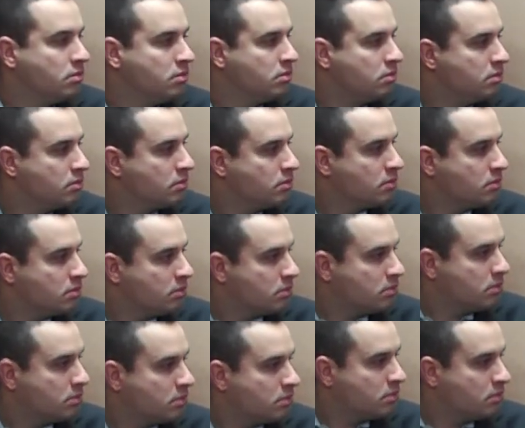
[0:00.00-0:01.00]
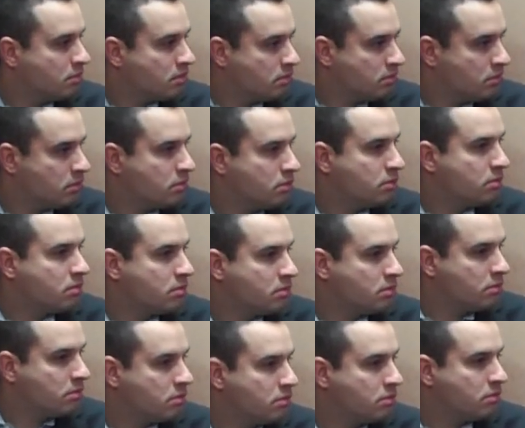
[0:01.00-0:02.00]

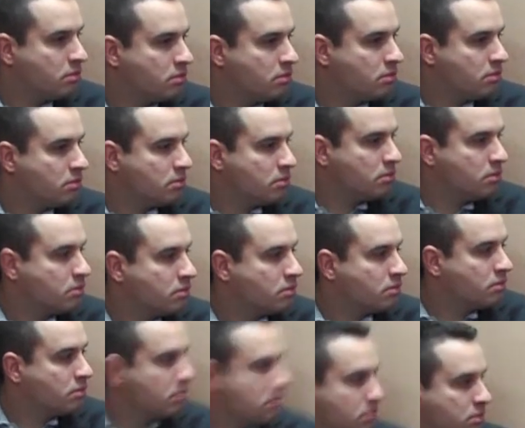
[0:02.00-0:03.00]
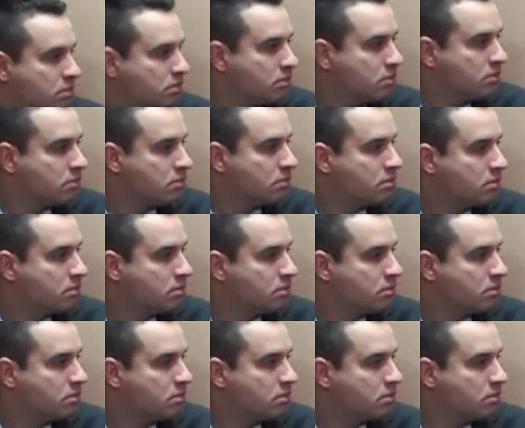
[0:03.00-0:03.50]
(silent)